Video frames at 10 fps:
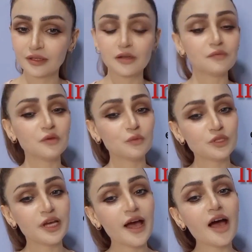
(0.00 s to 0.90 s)
we would
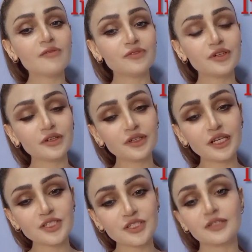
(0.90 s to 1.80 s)
have
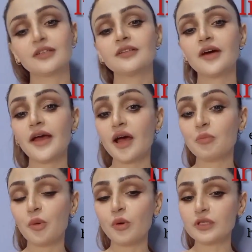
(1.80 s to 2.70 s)
reached the
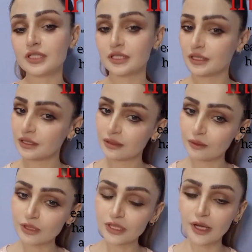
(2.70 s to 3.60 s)
airport on
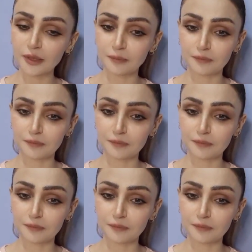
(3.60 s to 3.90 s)
time.